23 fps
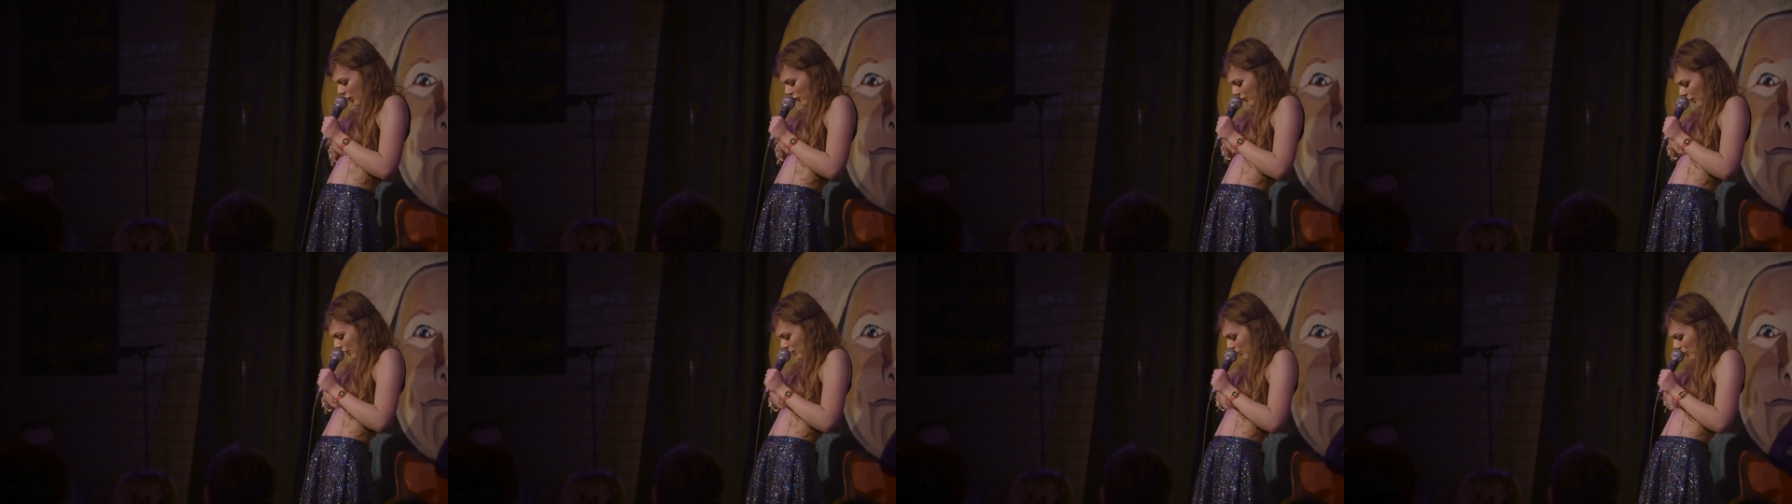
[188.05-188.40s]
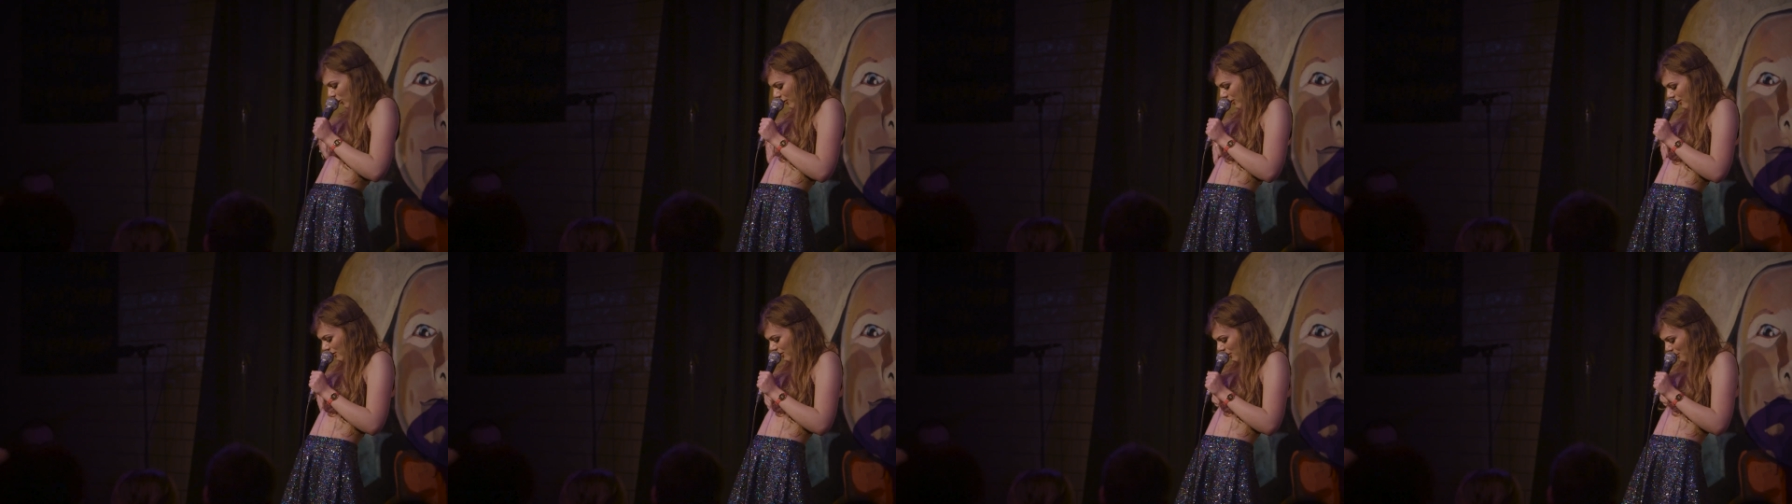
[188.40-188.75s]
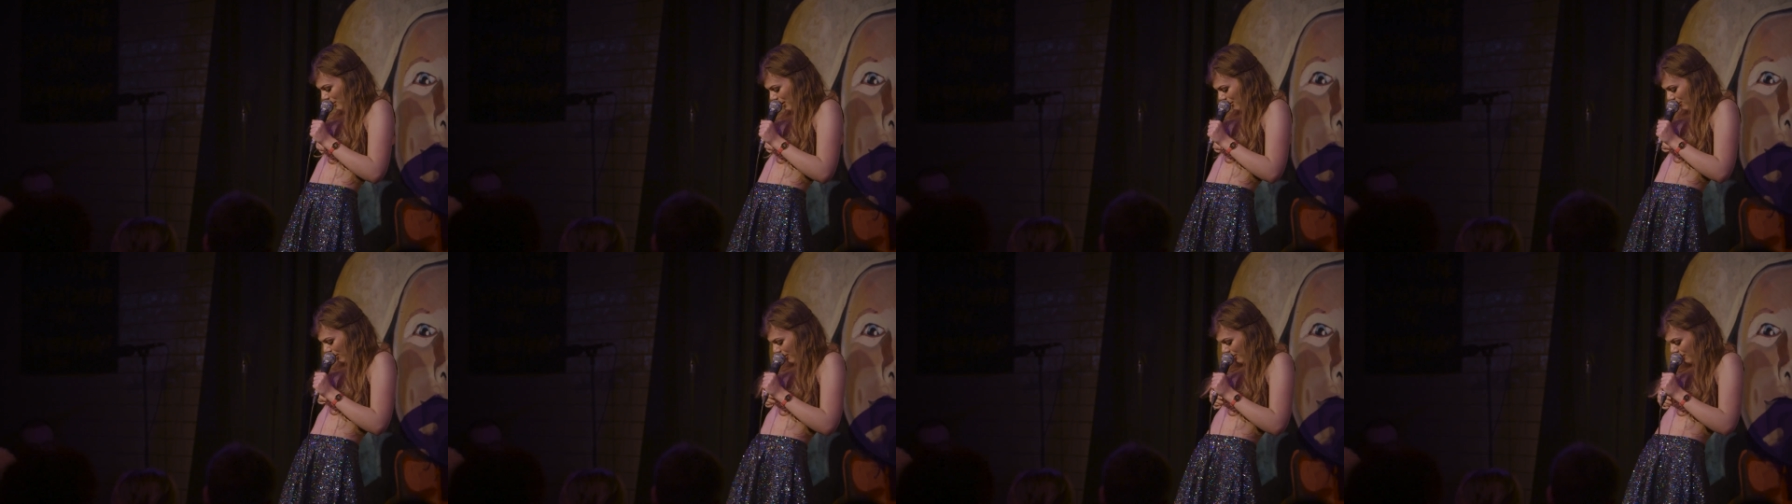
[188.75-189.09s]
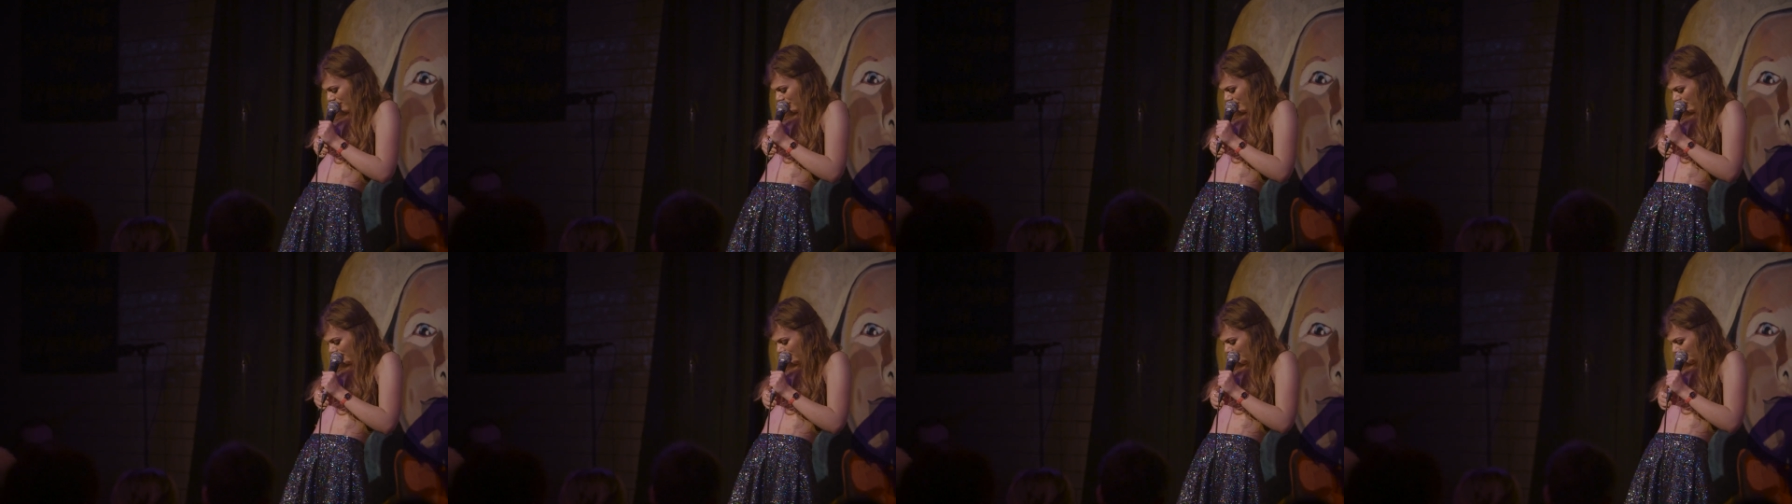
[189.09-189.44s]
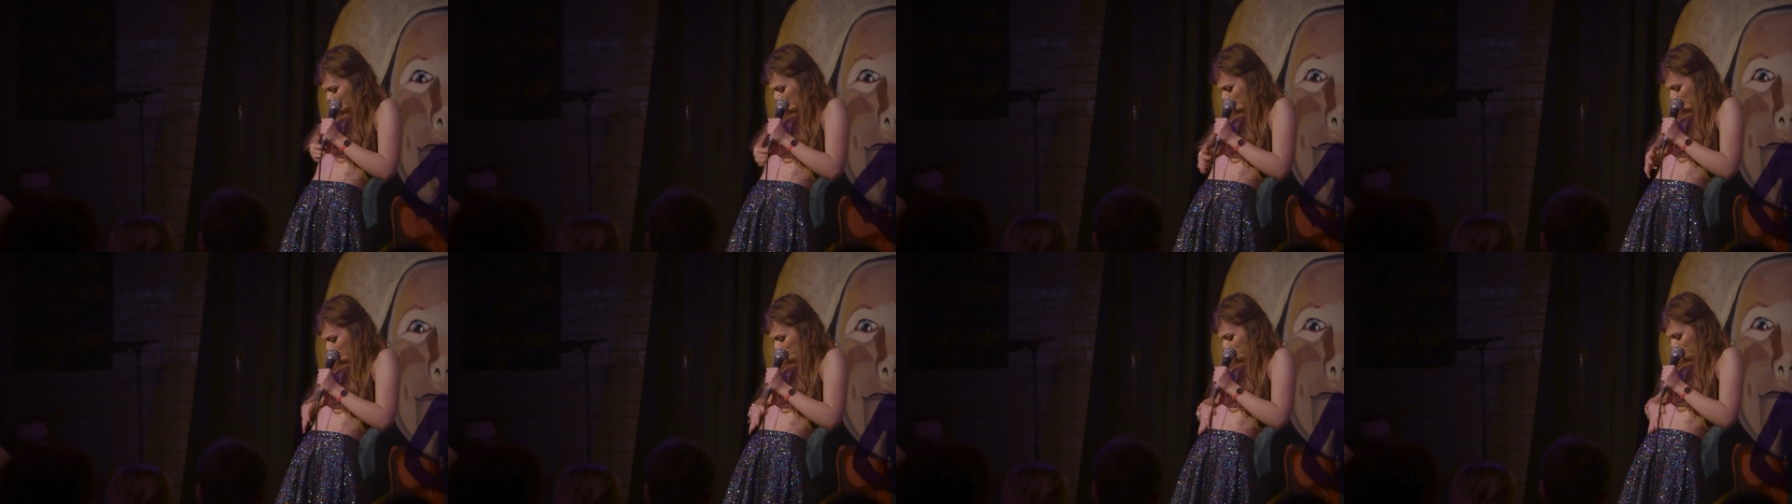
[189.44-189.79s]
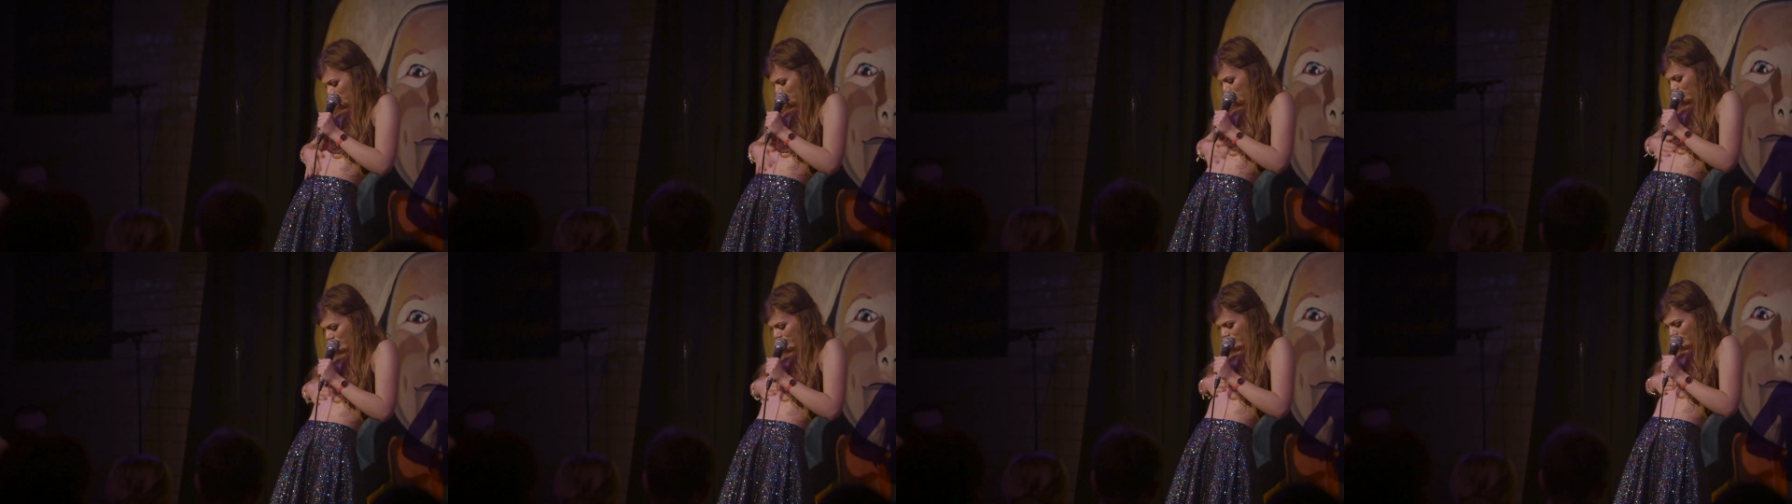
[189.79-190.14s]
So I looked in the mirror, and I looked
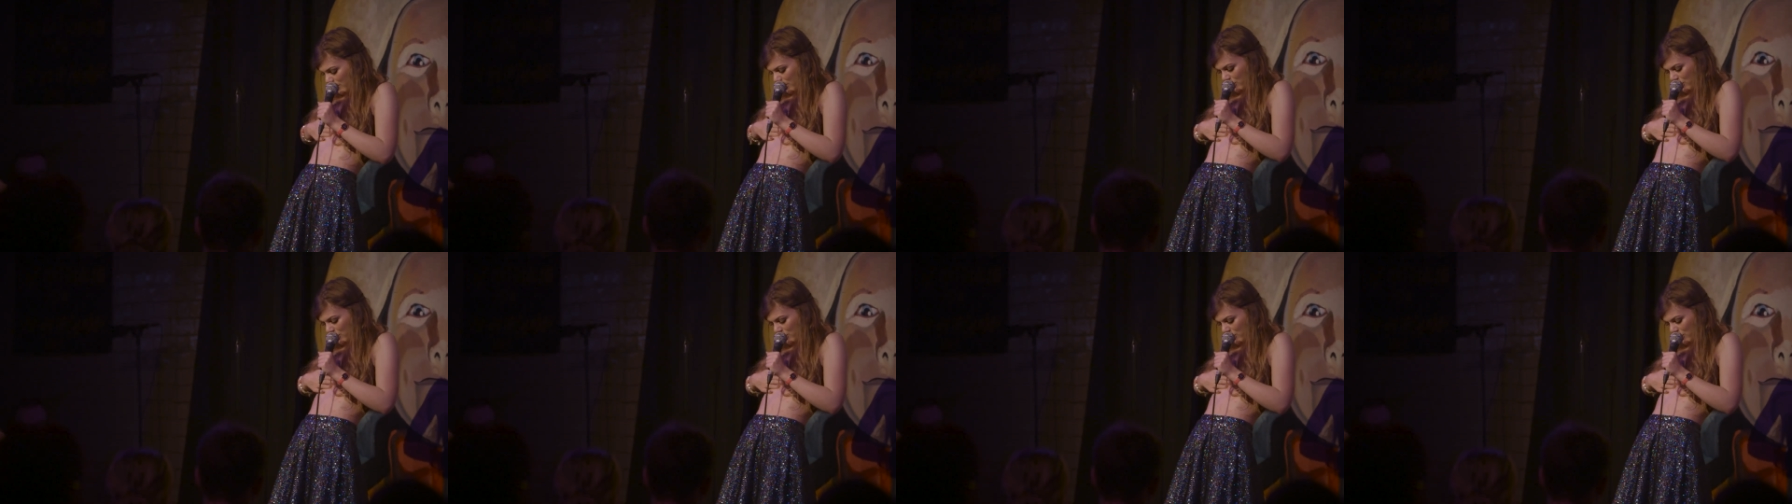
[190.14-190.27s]
all over